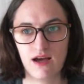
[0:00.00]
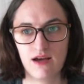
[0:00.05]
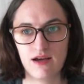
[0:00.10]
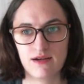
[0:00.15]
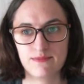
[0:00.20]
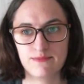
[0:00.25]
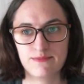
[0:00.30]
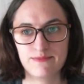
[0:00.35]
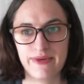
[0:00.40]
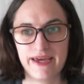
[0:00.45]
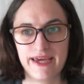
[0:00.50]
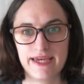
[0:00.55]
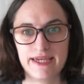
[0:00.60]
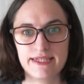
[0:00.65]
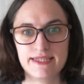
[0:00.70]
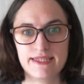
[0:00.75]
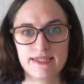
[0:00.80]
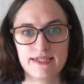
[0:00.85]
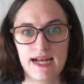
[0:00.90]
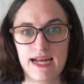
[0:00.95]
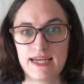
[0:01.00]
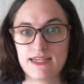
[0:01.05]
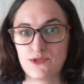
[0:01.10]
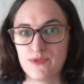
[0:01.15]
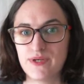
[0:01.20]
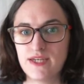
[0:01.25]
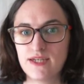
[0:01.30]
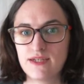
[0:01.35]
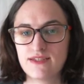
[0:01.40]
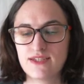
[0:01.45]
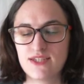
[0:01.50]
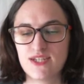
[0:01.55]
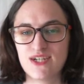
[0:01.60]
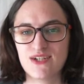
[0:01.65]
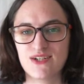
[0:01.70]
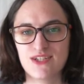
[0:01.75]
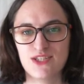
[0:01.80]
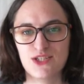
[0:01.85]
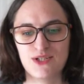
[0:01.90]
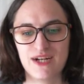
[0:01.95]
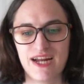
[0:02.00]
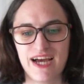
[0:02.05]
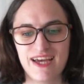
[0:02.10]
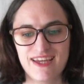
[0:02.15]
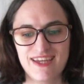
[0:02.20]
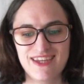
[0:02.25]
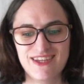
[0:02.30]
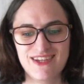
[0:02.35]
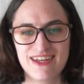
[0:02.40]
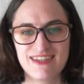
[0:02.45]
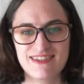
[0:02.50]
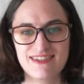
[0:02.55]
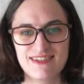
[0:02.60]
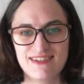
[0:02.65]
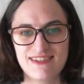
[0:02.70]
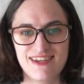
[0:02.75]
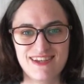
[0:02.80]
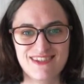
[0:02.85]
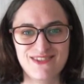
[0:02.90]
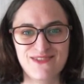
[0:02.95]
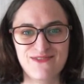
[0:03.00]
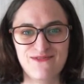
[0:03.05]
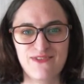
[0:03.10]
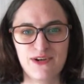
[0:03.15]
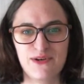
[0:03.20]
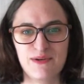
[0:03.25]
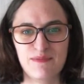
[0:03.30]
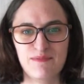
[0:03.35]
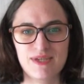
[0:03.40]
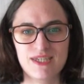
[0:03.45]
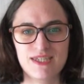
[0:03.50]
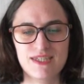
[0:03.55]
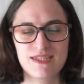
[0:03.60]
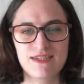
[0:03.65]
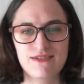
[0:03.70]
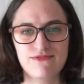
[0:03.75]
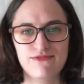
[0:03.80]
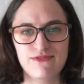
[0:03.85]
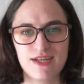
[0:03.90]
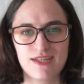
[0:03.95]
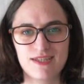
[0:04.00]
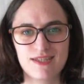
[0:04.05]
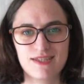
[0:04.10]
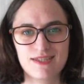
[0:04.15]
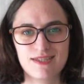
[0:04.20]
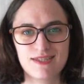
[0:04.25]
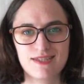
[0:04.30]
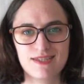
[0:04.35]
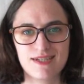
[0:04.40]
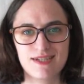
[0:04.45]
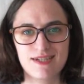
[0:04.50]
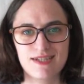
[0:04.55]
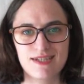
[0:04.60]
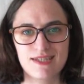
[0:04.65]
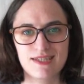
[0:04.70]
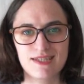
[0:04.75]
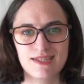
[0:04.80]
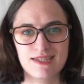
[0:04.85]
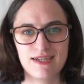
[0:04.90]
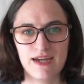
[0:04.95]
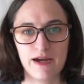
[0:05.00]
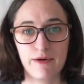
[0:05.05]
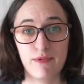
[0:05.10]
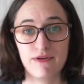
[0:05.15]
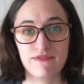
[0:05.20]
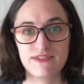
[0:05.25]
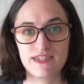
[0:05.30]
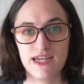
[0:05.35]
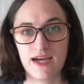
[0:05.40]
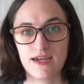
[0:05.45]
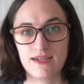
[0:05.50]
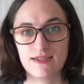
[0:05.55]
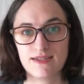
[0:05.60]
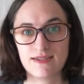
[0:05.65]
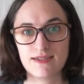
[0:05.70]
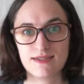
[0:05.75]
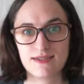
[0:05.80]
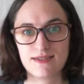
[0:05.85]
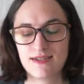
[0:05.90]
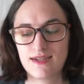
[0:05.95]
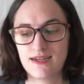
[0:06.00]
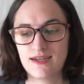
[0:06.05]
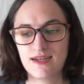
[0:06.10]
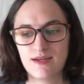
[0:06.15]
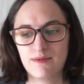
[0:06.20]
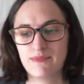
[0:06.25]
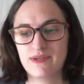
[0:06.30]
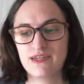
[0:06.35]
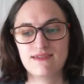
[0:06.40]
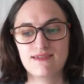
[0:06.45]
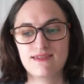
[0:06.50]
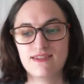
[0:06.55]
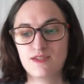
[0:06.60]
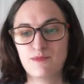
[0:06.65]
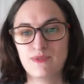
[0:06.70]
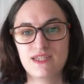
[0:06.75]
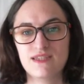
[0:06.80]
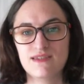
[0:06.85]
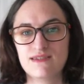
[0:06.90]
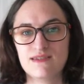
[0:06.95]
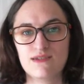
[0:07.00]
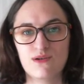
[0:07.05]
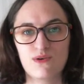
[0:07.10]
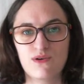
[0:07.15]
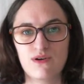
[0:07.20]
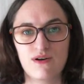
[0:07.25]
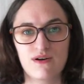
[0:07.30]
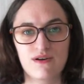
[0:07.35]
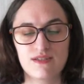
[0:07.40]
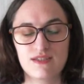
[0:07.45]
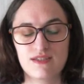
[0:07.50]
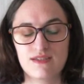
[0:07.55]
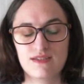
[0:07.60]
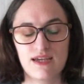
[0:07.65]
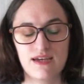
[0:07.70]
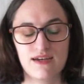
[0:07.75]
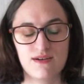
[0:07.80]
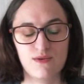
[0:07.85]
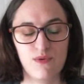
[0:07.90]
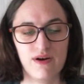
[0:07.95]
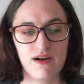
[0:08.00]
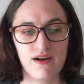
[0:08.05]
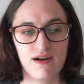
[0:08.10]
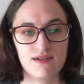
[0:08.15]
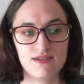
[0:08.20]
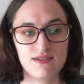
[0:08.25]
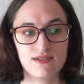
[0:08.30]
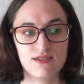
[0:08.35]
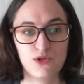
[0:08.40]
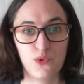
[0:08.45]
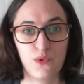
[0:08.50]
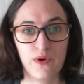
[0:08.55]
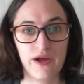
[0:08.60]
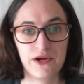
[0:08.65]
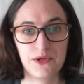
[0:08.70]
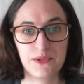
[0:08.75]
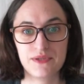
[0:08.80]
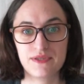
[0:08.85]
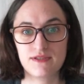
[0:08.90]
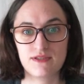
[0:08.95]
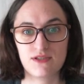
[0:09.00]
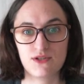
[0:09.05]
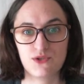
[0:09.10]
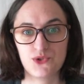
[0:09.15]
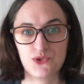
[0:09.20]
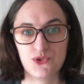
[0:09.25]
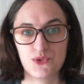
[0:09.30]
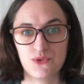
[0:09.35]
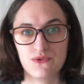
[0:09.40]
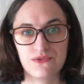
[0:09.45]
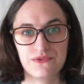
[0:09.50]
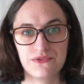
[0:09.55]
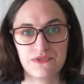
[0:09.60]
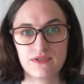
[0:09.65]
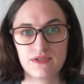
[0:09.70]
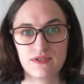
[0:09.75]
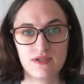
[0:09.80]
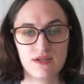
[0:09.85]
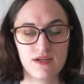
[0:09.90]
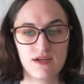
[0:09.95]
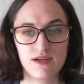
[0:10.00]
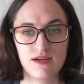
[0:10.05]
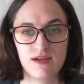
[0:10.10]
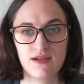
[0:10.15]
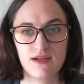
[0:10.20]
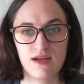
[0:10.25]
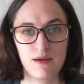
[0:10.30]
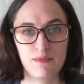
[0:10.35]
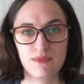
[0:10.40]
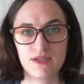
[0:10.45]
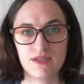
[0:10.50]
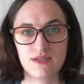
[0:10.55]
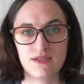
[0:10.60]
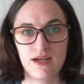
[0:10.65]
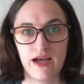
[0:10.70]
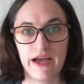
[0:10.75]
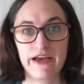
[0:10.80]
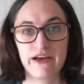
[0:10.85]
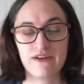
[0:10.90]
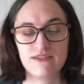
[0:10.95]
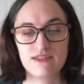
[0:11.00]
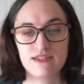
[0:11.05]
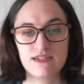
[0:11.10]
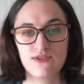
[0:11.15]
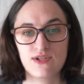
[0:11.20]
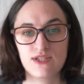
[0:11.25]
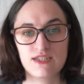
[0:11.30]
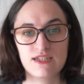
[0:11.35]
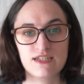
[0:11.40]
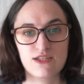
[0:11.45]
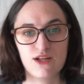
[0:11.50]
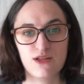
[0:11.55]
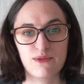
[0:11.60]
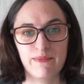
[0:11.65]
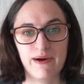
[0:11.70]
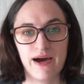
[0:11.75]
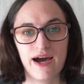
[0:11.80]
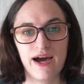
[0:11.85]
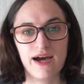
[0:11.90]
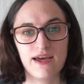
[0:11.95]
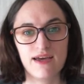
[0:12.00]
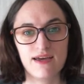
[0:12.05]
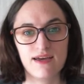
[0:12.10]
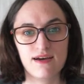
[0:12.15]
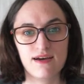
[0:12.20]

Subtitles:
made last week. So in July, you can see there's a very big difference in terms of size, because it's been so hot. There was no way I could knit on shawls. I mean, I can't even knit on my